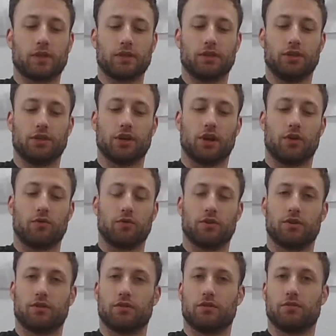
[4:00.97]
you know,
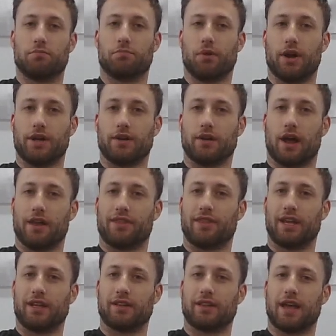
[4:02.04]
but I
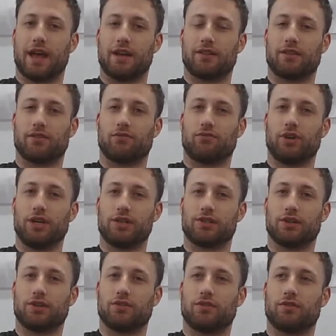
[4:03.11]
think that the
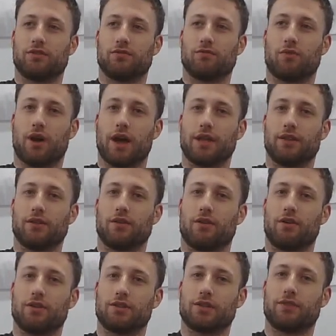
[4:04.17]
reason why
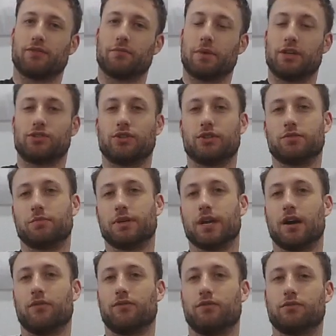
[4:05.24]
all this information has been
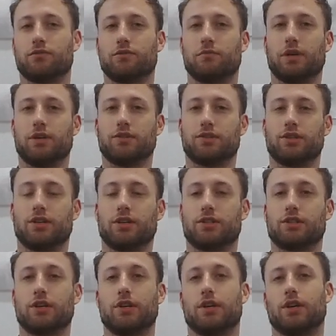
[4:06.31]
helpful to me is
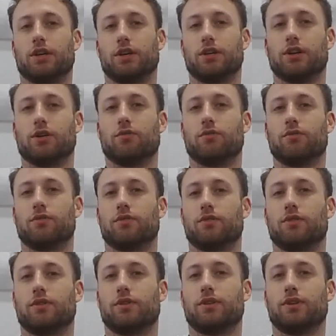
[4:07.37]
this.
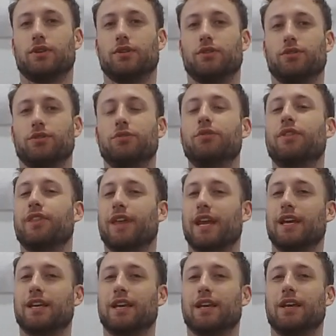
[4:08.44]
You'd
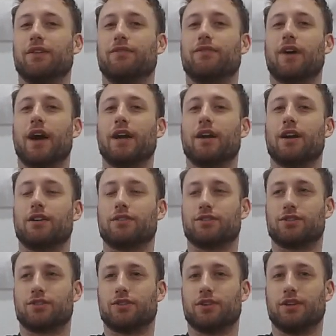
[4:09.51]
think if I
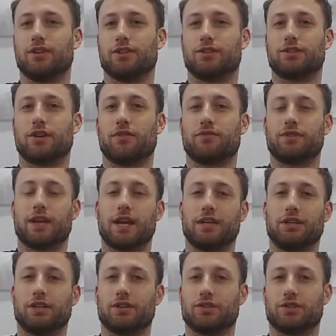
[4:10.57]
understood this stuff
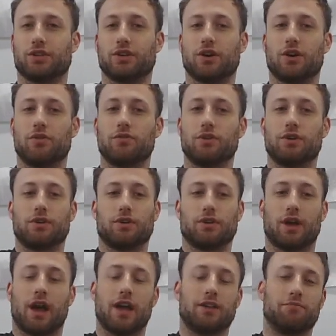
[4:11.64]
10 years ago,
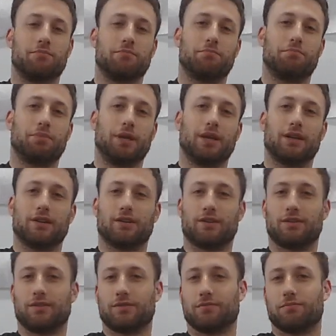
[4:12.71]
I'd be at
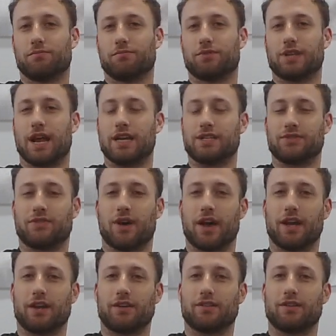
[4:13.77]
a
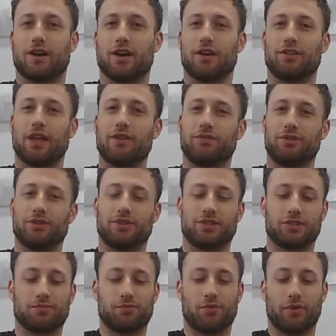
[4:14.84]
satisfying level at
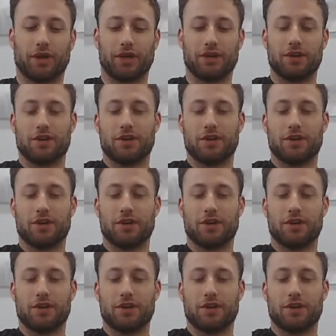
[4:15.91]
this point,